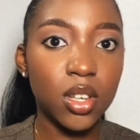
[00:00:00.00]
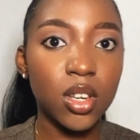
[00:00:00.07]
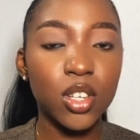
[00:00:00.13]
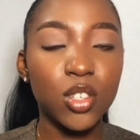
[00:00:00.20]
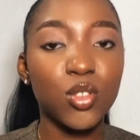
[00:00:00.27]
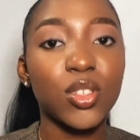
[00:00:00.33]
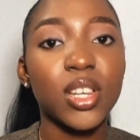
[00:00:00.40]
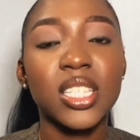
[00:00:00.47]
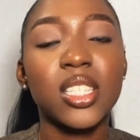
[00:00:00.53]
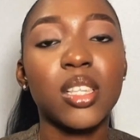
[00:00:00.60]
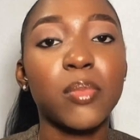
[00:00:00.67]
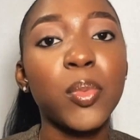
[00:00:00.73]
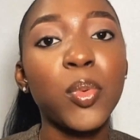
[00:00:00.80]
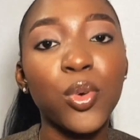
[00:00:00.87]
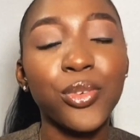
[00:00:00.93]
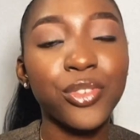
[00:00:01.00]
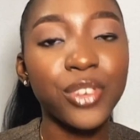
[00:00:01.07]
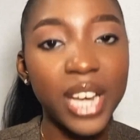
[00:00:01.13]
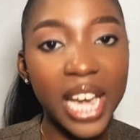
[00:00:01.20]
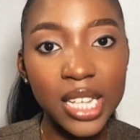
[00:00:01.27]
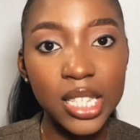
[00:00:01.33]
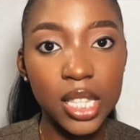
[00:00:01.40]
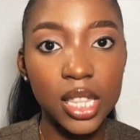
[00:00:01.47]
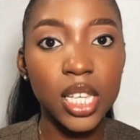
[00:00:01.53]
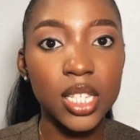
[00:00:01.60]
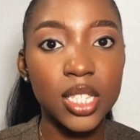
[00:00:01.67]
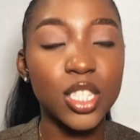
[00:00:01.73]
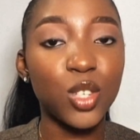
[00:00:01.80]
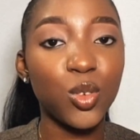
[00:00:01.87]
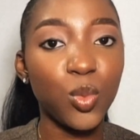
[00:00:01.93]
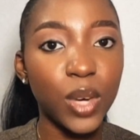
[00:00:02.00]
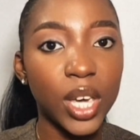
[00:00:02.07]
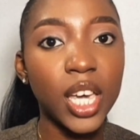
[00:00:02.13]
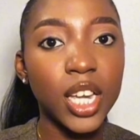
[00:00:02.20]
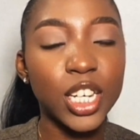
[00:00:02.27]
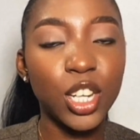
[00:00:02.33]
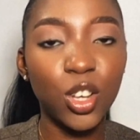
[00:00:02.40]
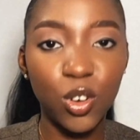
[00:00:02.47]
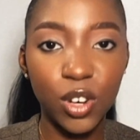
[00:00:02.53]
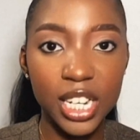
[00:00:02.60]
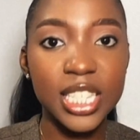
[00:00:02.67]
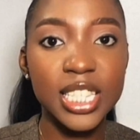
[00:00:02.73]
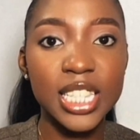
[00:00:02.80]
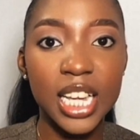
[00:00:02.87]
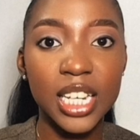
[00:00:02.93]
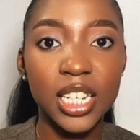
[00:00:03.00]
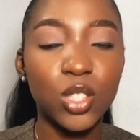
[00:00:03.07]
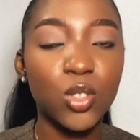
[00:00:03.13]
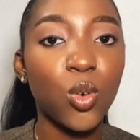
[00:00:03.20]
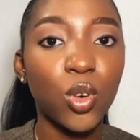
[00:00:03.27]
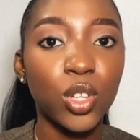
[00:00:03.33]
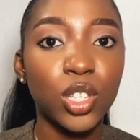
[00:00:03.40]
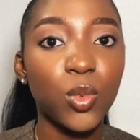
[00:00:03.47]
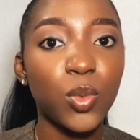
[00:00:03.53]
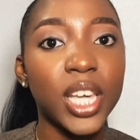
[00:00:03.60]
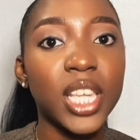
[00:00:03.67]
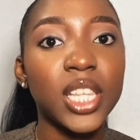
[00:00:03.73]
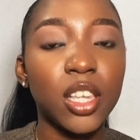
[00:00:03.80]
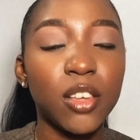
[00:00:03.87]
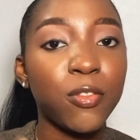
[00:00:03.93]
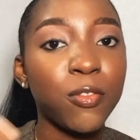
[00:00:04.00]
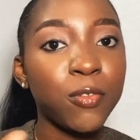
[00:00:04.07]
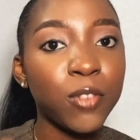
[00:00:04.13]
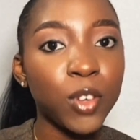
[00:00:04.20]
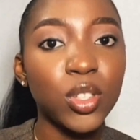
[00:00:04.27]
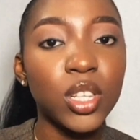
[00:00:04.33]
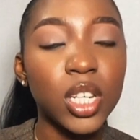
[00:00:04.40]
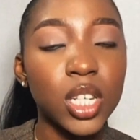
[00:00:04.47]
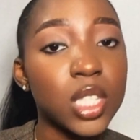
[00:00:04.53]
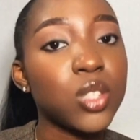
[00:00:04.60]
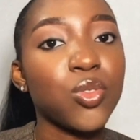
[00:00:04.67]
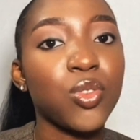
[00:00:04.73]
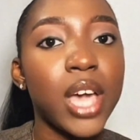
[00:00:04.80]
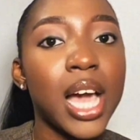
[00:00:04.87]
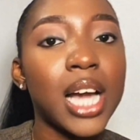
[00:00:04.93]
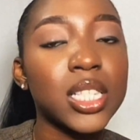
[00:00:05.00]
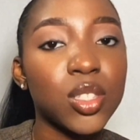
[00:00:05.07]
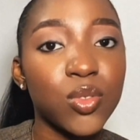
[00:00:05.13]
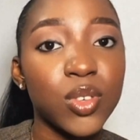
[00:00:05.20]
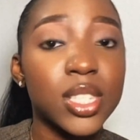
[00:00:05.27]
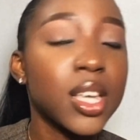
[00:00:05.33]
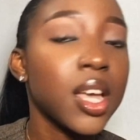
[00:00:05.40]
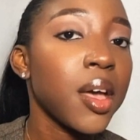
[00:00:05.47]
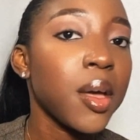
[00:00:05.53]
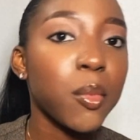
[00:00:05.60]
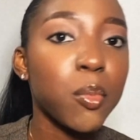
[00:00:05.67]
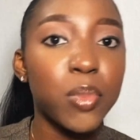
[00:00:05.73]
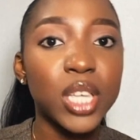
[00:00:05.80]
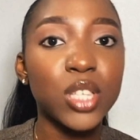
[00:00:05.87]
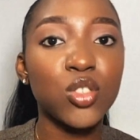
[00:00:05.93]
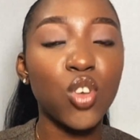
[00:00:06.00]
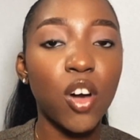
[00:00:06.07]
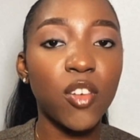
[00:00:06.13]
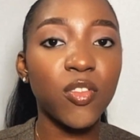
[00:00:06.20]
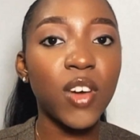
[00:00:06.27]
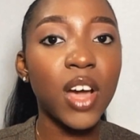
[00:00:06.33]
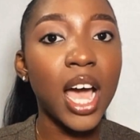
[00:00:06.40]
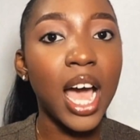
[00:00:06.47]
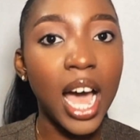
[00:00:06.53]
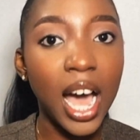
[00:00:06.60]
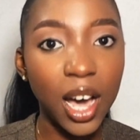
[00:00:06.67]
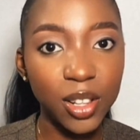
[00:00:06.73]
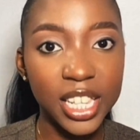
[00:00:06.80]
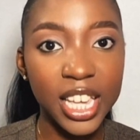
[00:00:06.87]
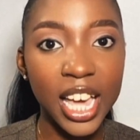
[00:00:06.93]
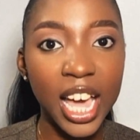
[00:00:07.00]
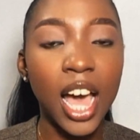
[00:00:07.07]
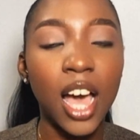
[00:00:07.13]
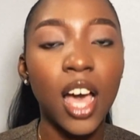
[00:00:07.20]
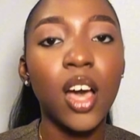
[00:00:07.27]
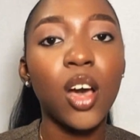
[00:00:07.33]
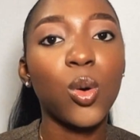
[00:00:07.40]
So that's the thing. People will react to things the way they understand it or the way they feel the need to react to it based off how they are,